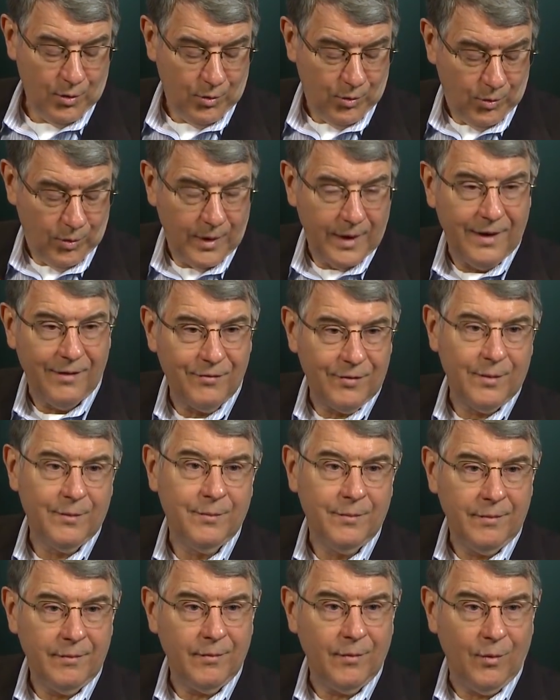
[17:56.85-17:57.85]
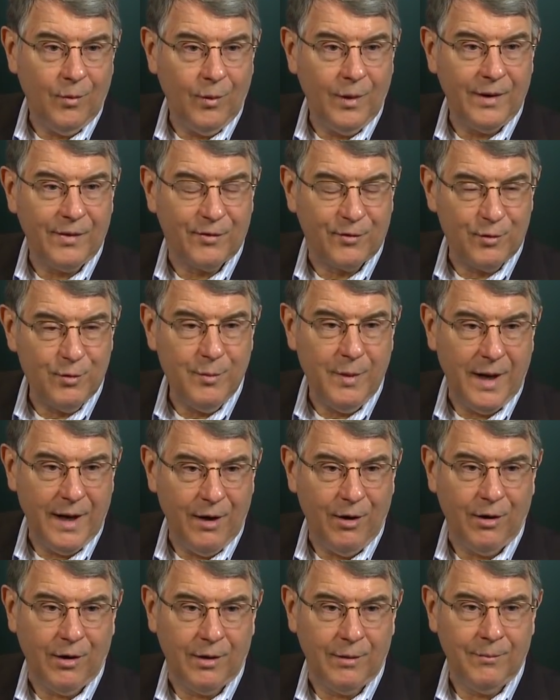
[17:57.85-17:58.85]
One of them went through my
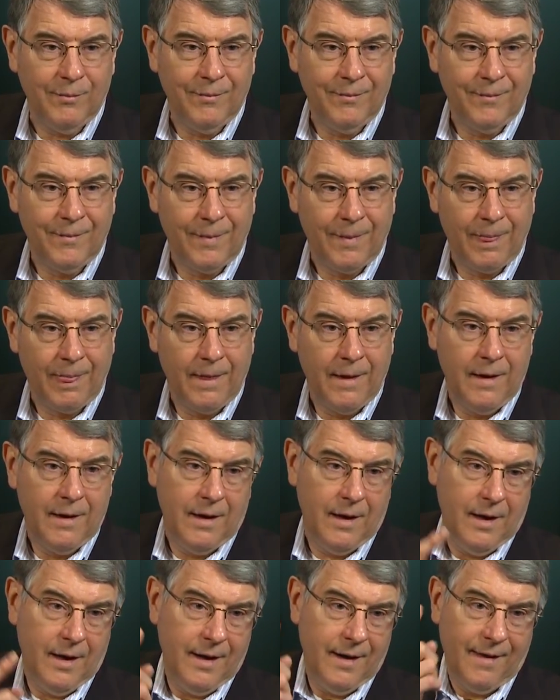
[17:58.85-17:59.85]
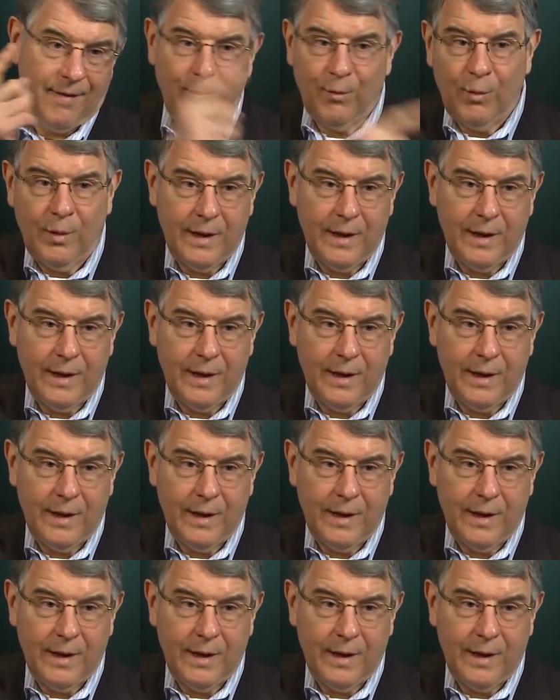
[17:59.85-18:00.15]
arm. Another